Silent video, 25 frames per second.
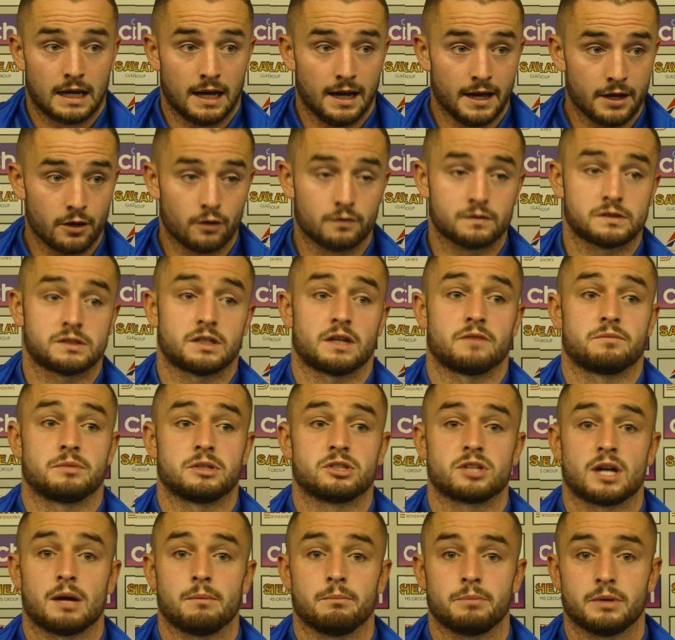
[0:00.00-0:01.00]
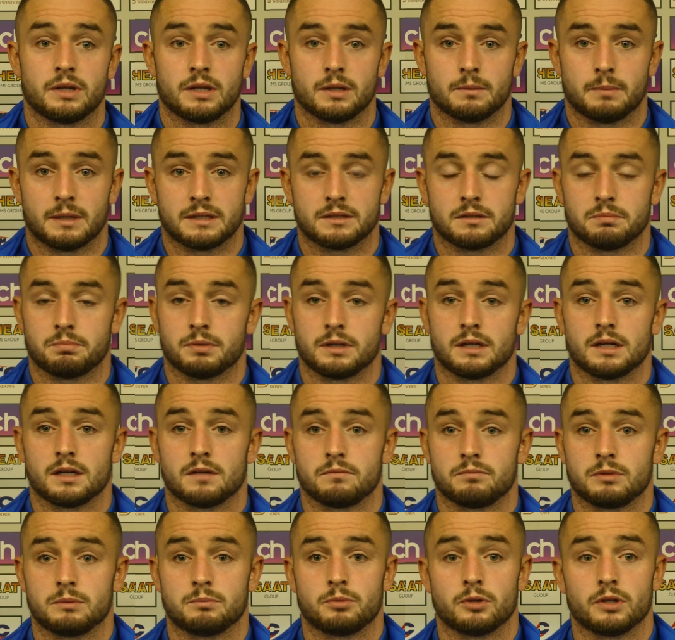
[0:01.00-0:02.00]
Aye, obviously I've been champing at a bit to play,
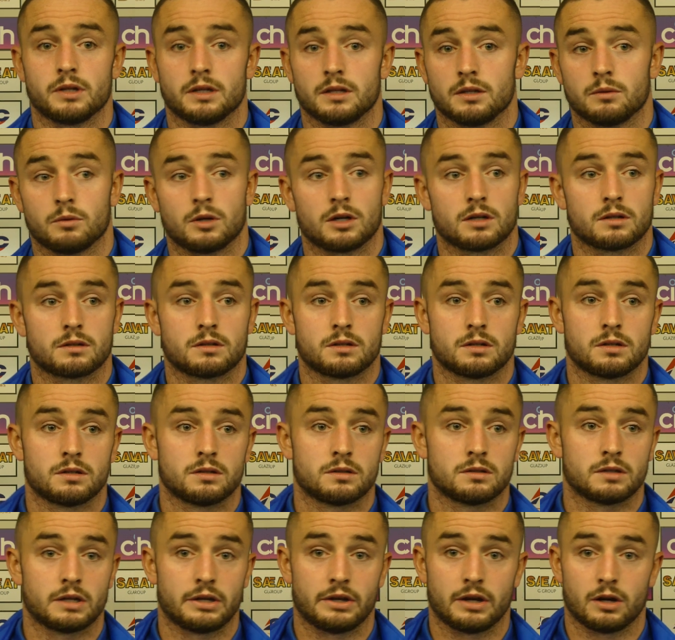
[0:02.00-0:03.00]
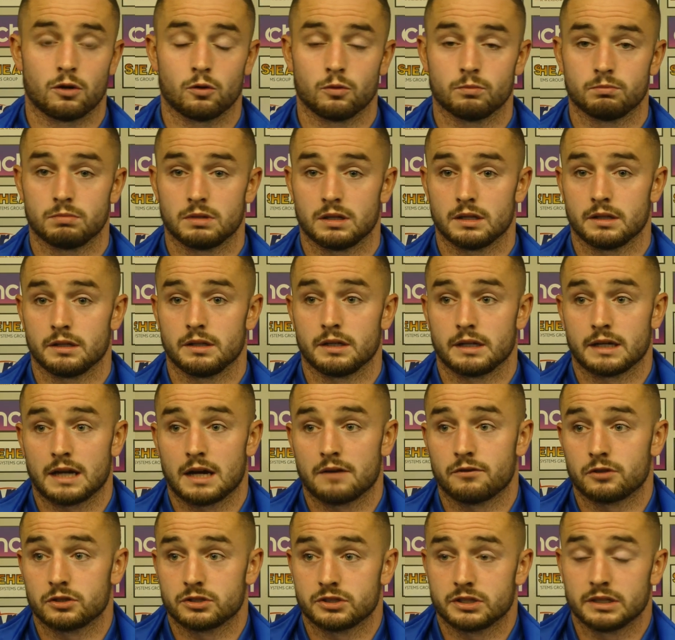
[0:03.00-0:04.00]
I've been putting in the work, and I hope that the
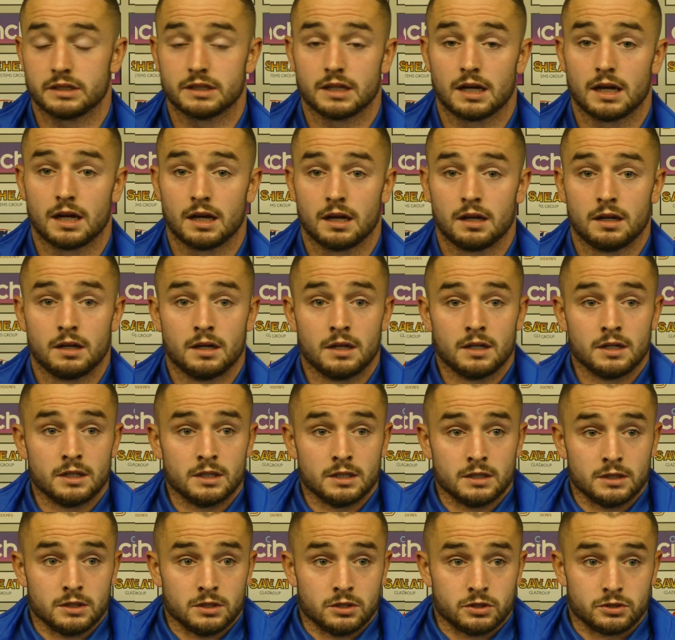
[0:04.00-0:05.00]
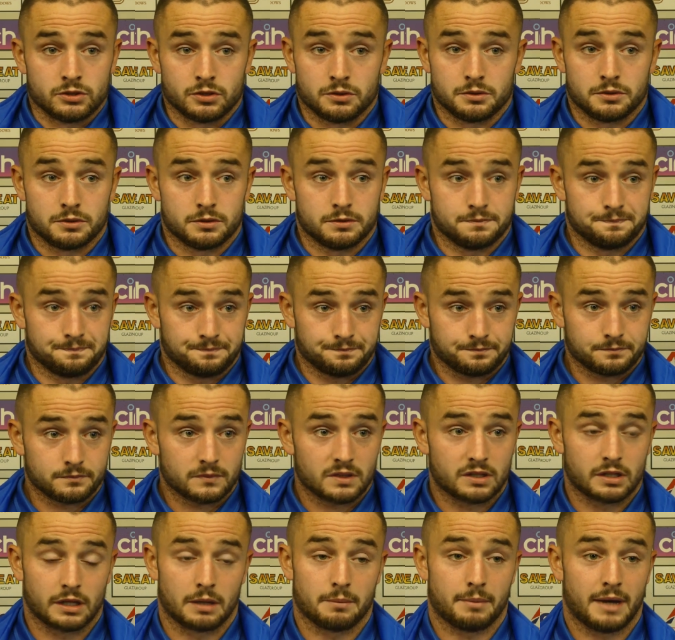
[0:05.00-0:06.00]
gaffer's seen that. So
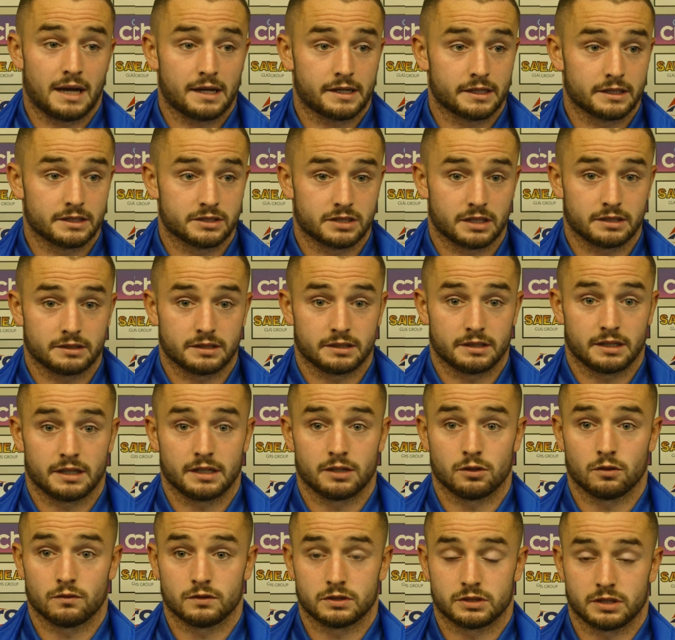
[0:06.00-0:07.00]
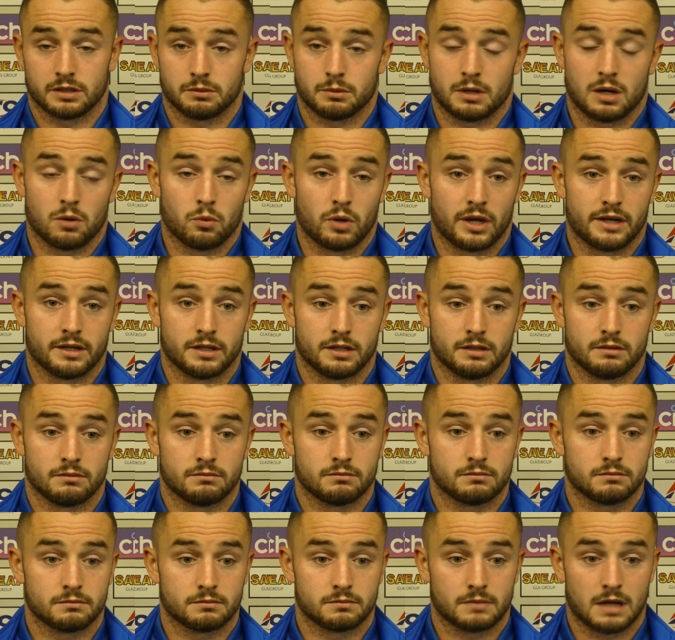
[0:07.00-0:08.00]
to get back in the side today and obviously while winning,
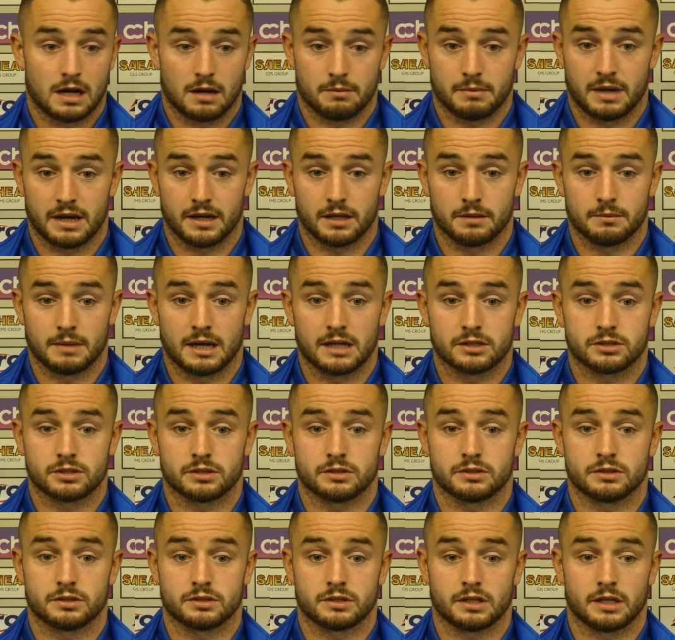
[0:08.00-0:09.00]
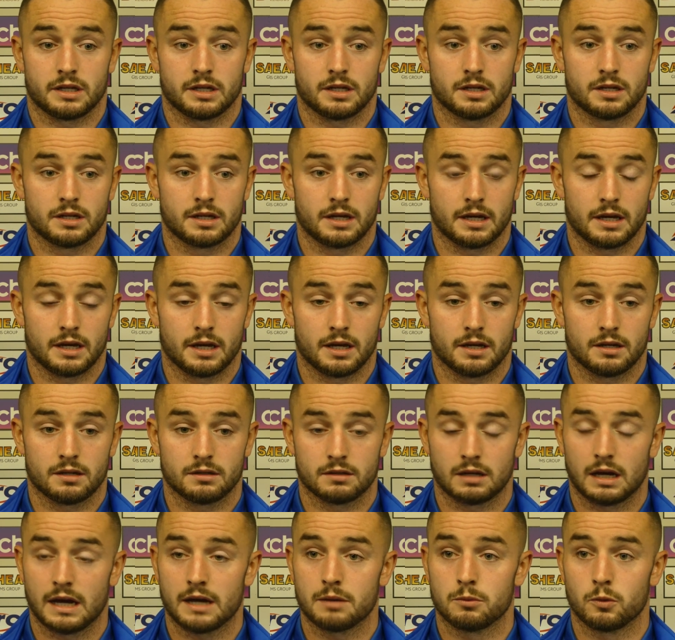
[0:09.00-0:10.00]
a man of the match, used to say,
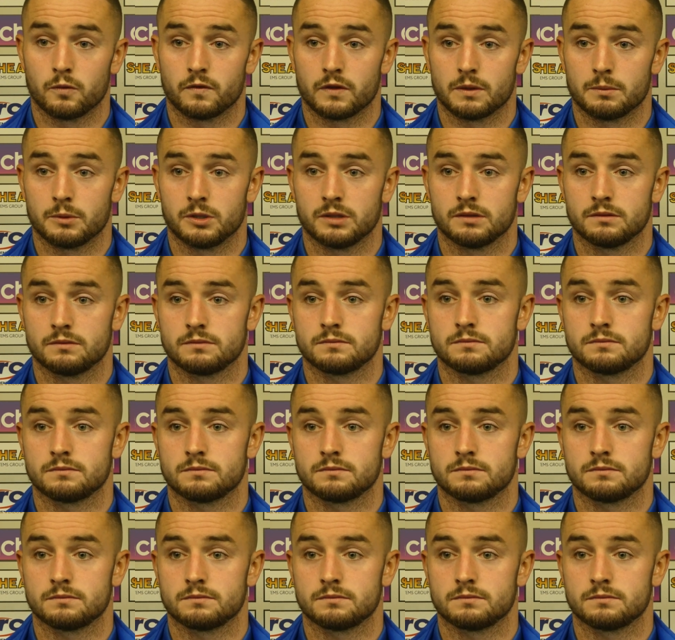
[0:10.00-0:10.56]
I am over the moon.